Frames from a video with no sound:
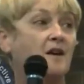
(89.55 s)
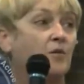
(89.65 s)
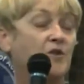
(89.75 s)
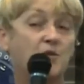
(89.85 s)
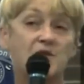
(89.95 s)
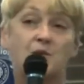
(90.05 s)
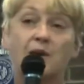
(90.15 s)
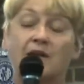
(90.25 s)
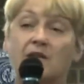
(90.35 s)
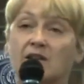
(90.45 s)
which was
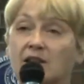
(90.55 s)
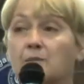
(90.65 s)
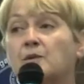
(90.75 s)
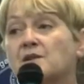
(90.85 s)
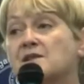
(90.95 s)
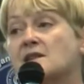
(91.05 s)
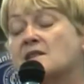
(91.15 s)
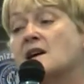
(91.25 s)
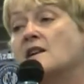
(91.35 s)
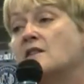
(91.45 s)
when the Liberals
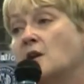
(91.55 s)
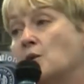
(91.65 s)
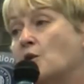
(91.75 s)
decided they were